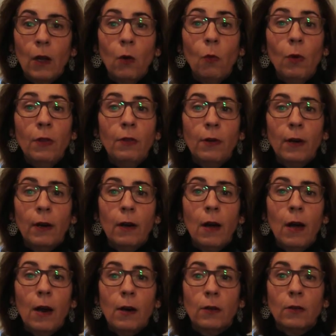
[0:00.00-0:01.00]
With
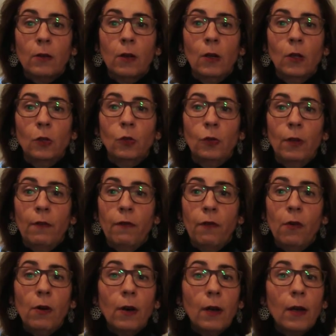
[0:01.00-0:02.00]
regards to the
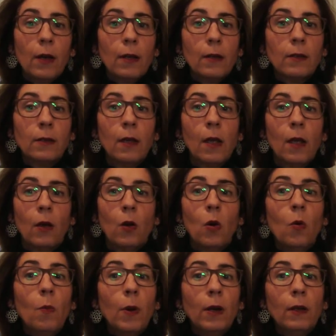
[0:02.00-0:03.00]
forecast,
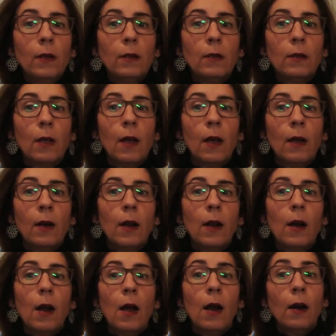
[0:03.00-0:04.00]
companies
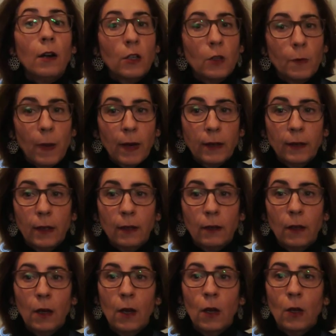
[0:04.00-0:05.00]
are expected
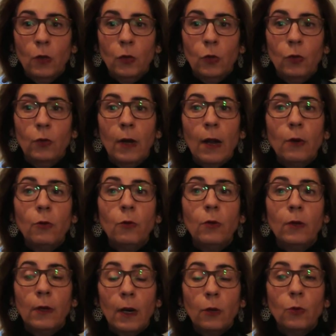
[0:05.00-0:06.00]
to
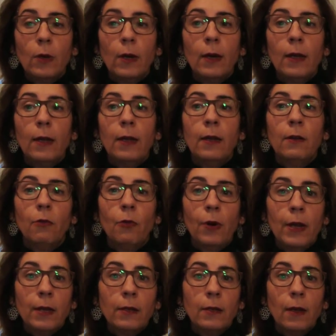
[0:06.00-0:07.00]
gradually
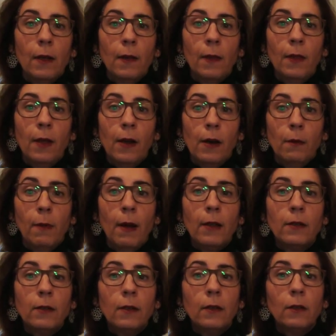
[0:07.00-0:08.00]
increase their
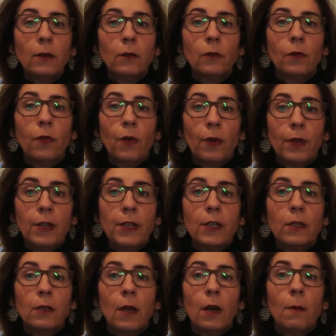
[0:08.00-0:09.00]
budget for digital